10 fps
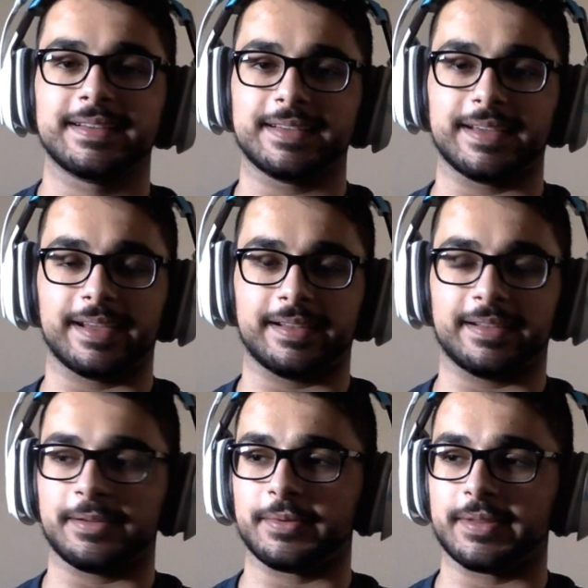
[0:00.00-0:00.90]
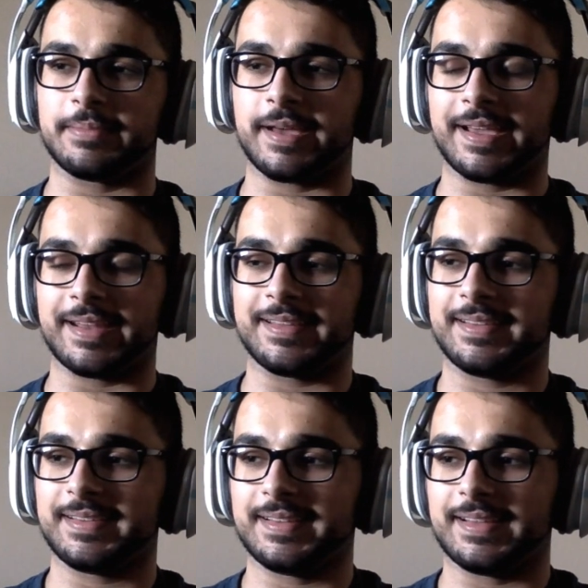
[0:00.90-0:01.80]
and they're really bad.
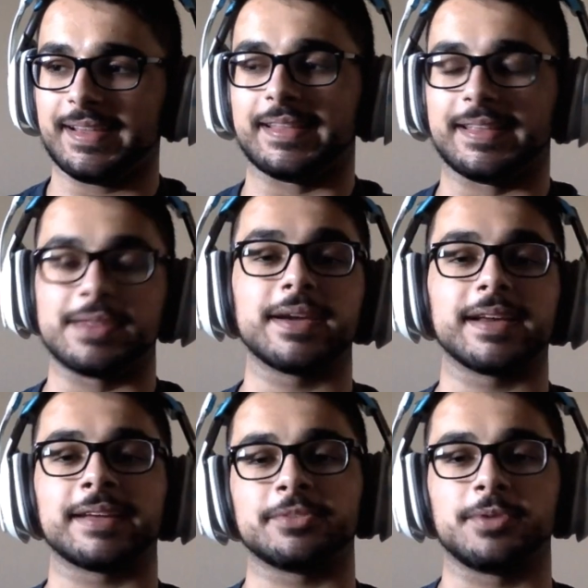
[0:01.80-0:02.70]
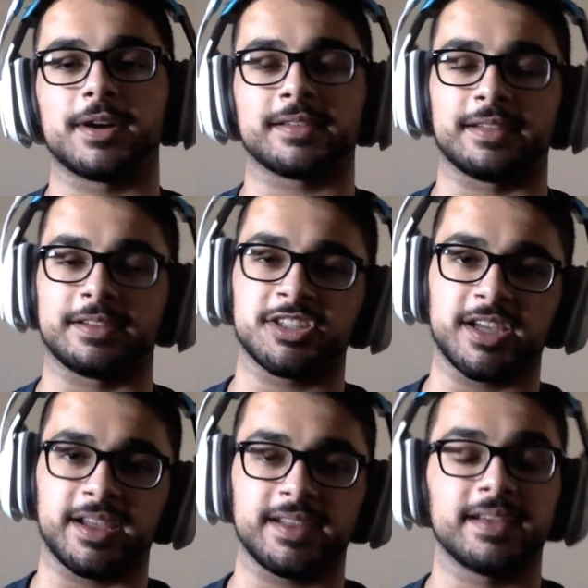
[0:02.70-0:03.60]
And then you guys have to watch this
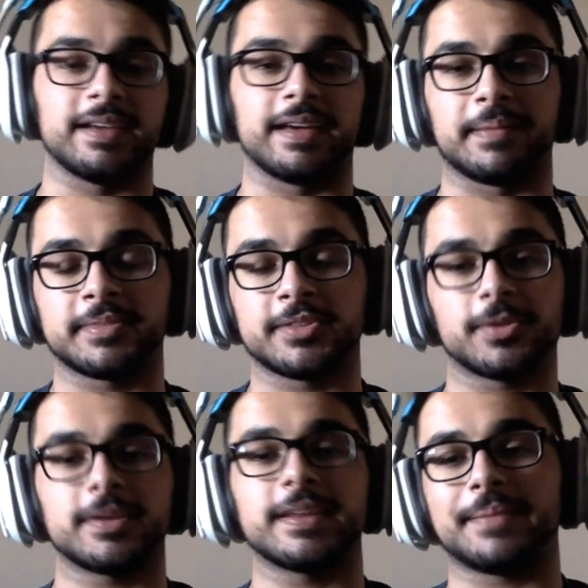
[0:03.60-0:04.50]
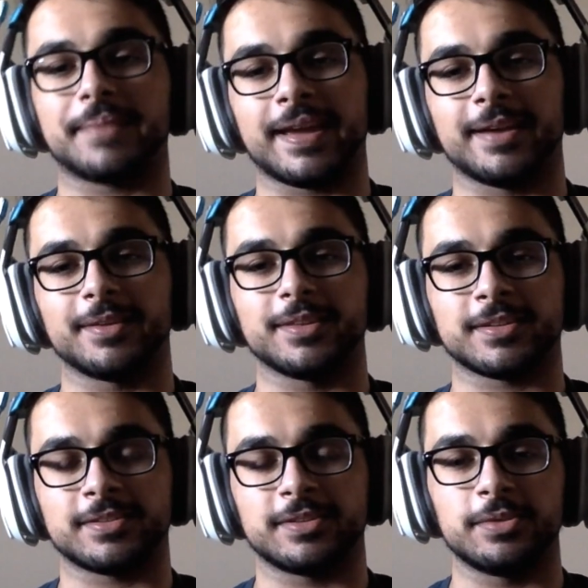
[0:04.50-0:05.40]
shit. And I'm sorry that my hair
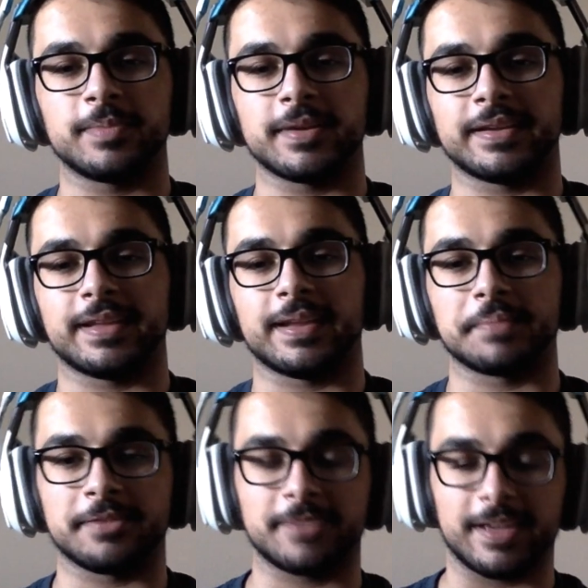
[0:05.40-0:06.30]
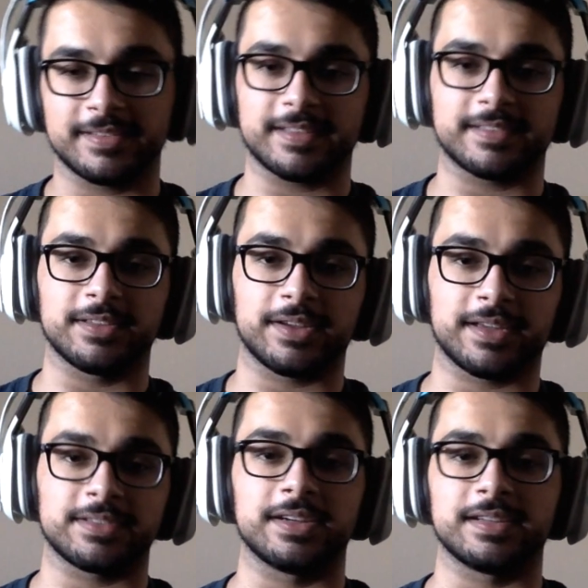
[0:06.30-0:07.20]
looks stupid and my face doesn't look
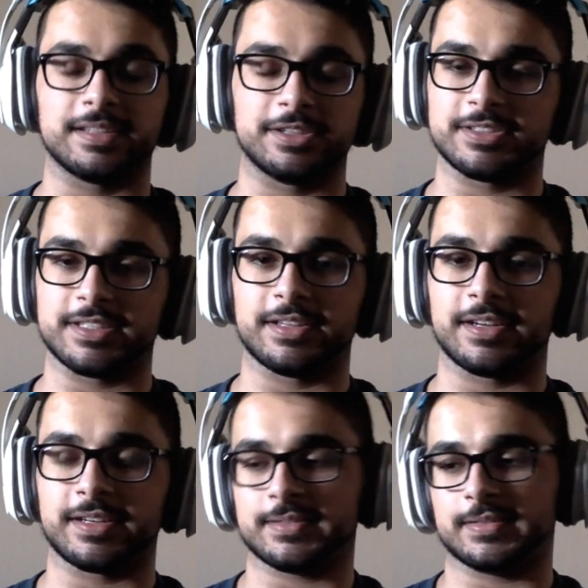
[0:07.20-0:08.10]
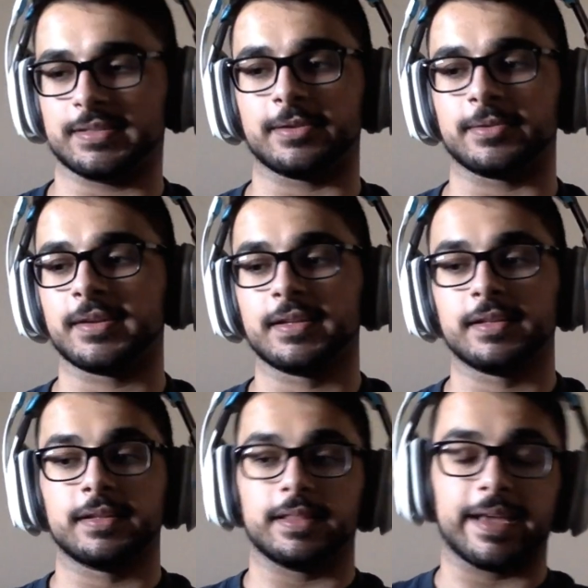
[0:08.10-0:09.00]
as good as it usually looks. You know,
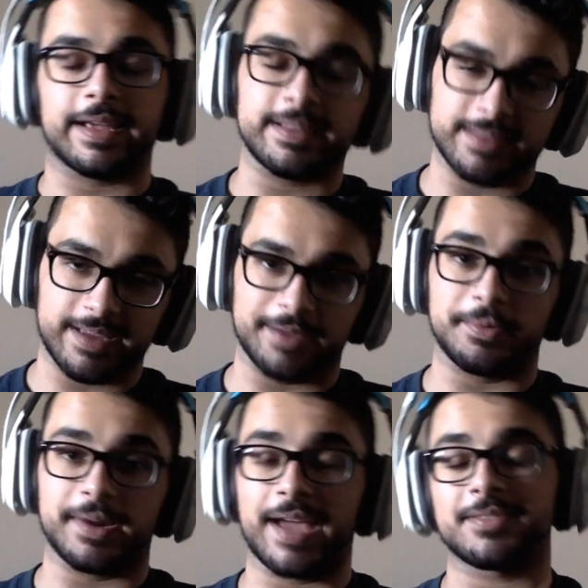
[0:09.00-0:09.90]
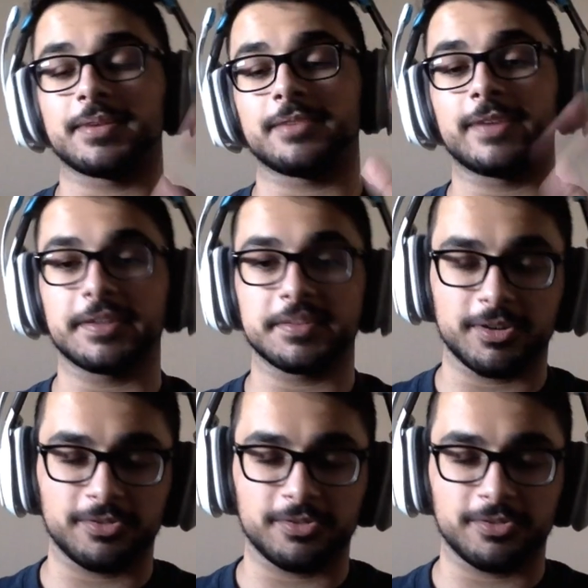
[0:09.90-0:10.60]
like I said, when I have to make videos more